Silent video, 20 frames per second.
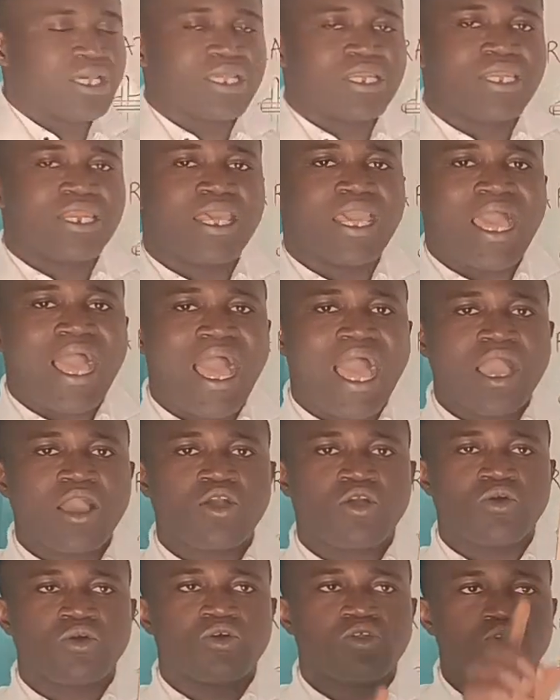the
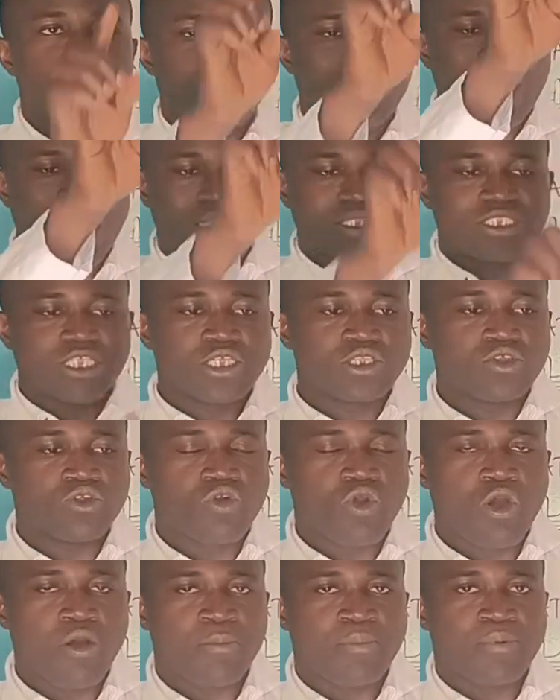angle, look at the
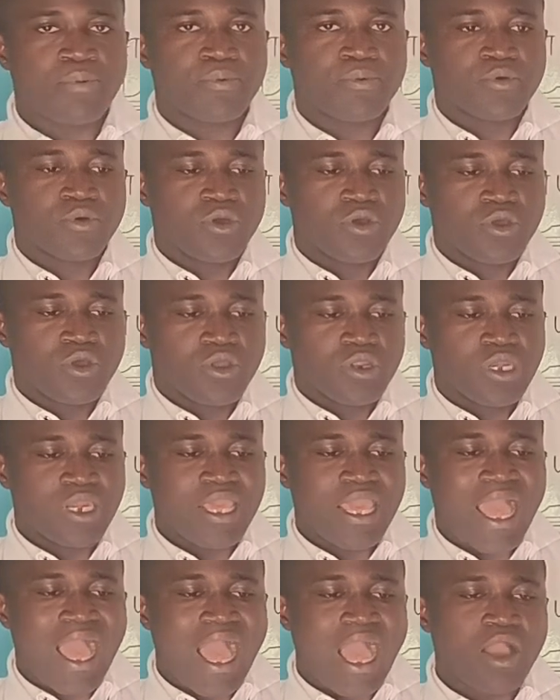rope,
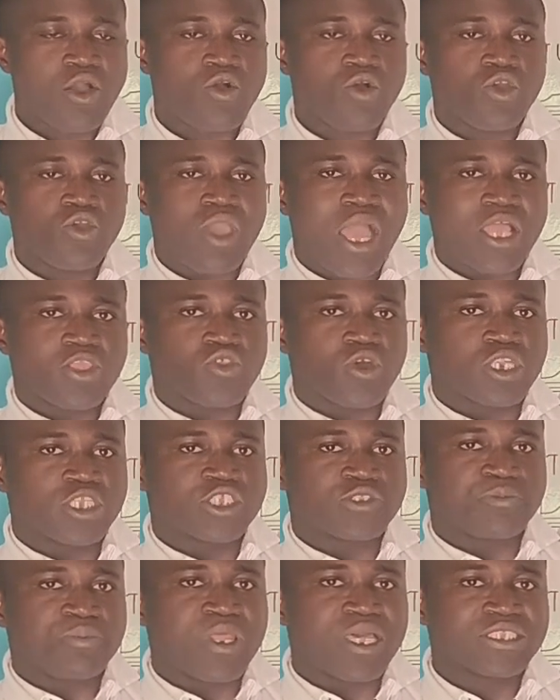the angle you have to
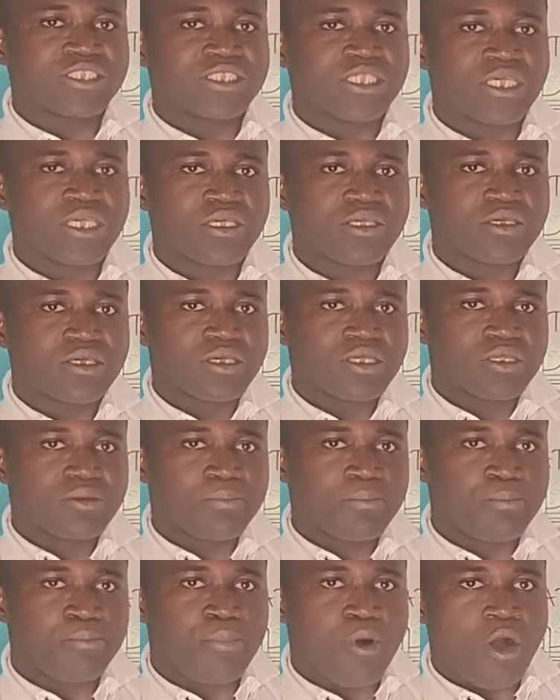displace the
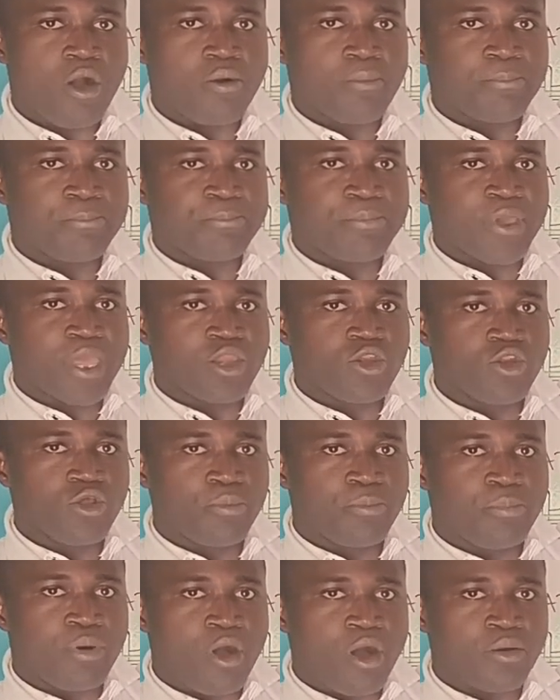bulb, pendulum
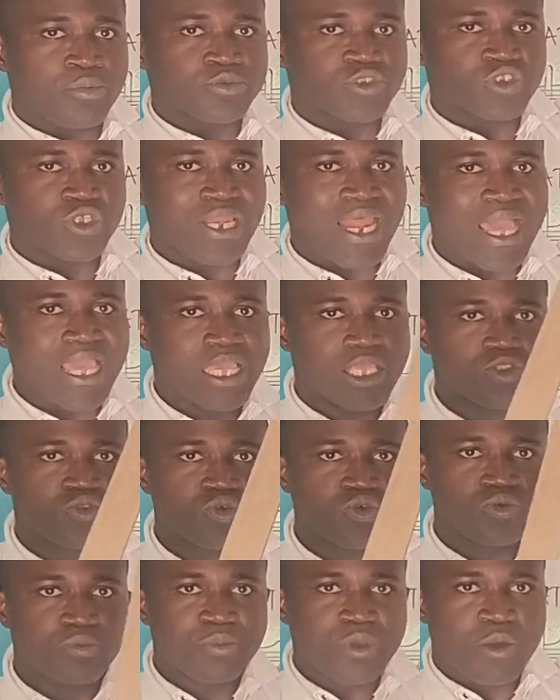bulb, so that it
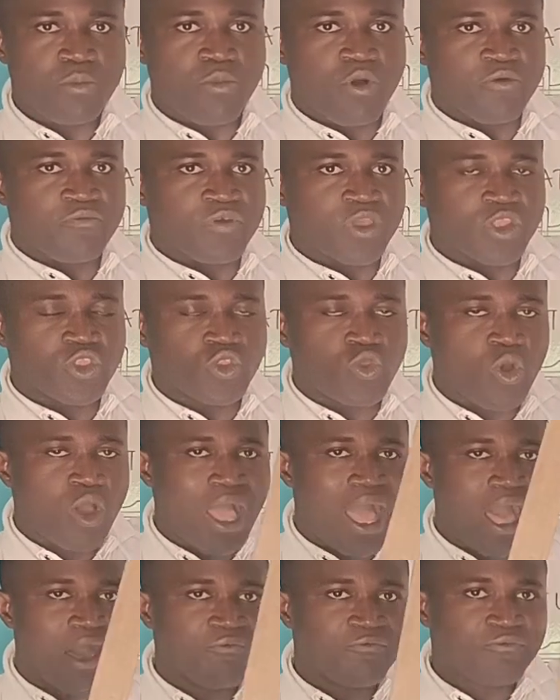will be moving to
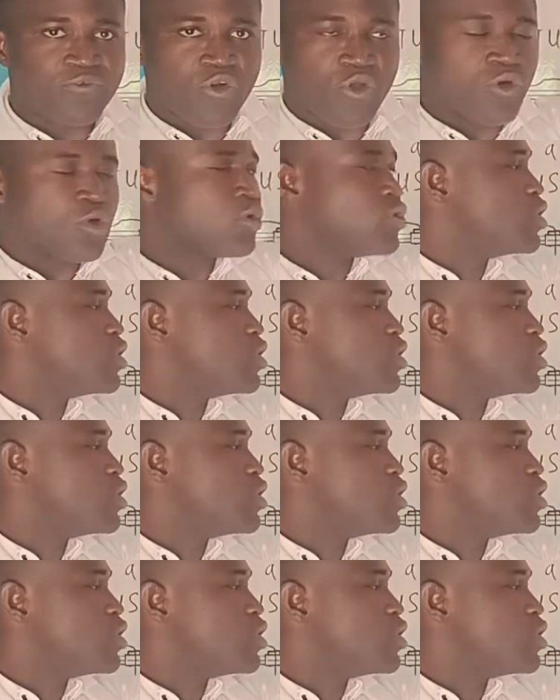and fro.